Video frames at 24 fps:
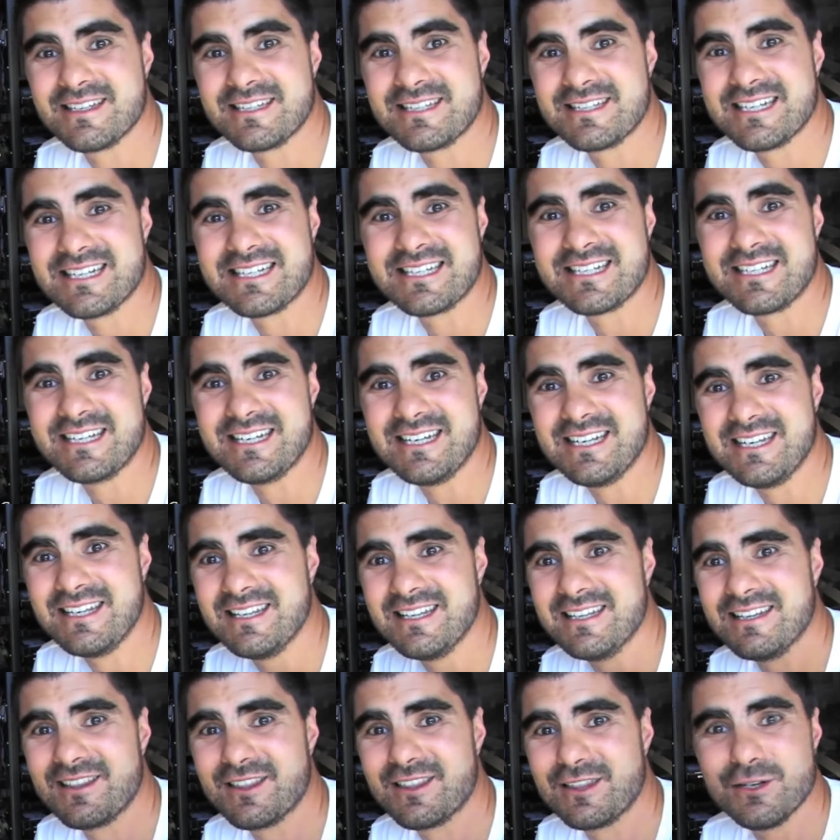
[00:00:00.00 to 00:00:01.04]

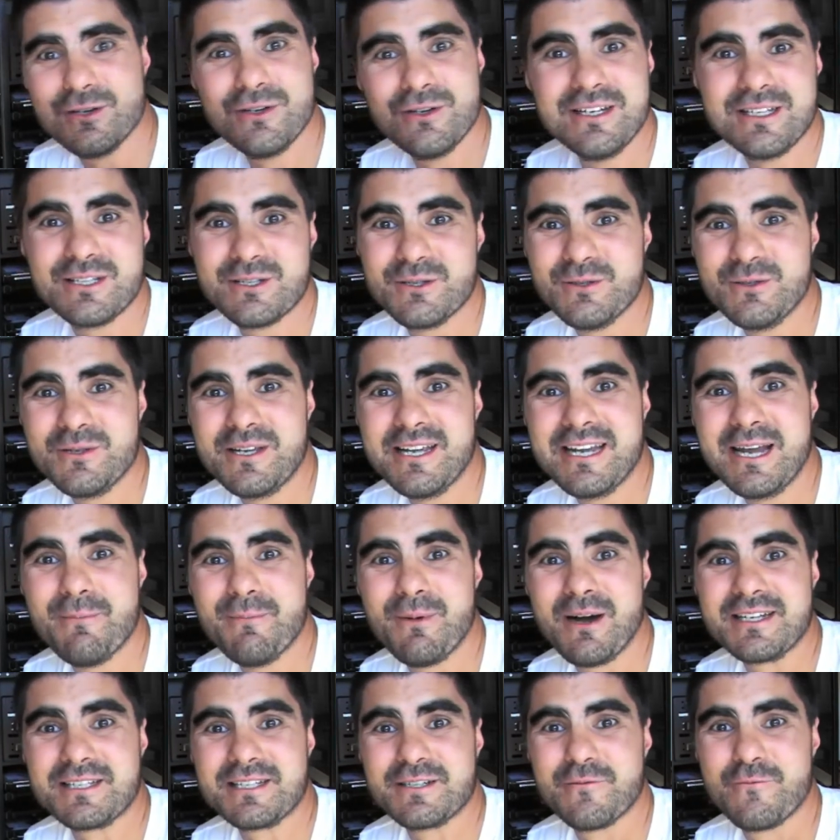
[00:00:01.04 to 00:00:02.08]
16, 32
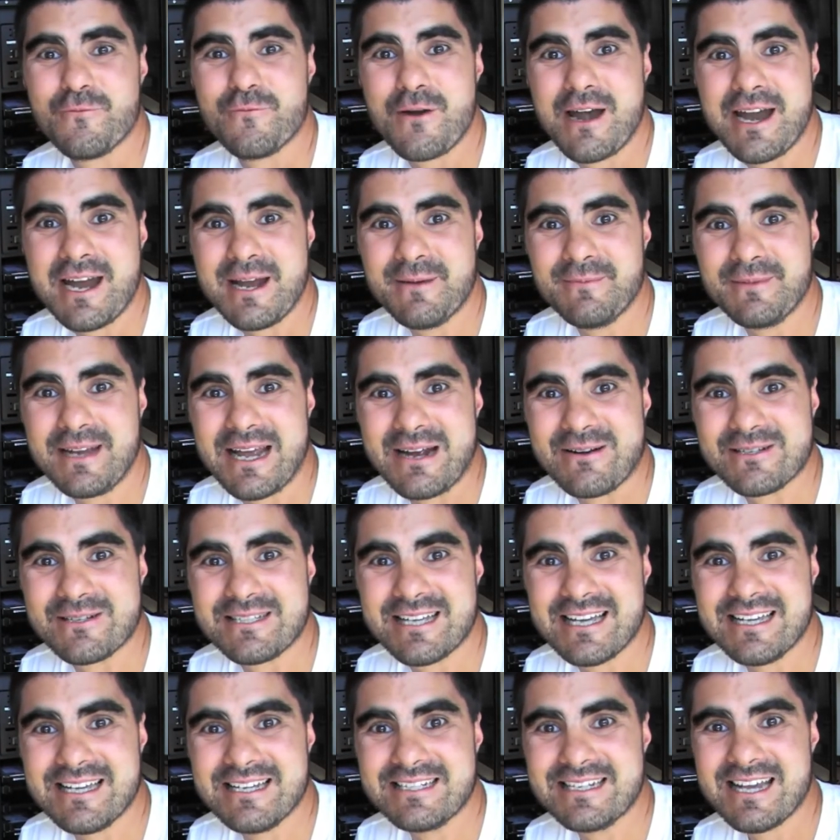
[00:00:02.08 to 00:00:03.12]
gigabytes of RAM
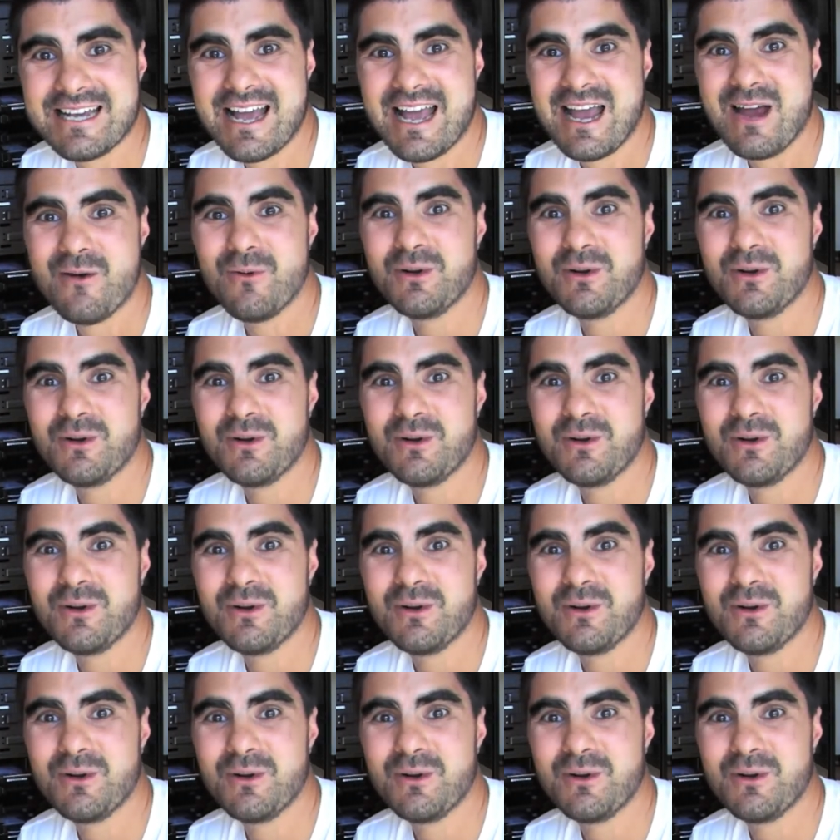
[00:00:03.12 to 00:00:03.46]
nowadays,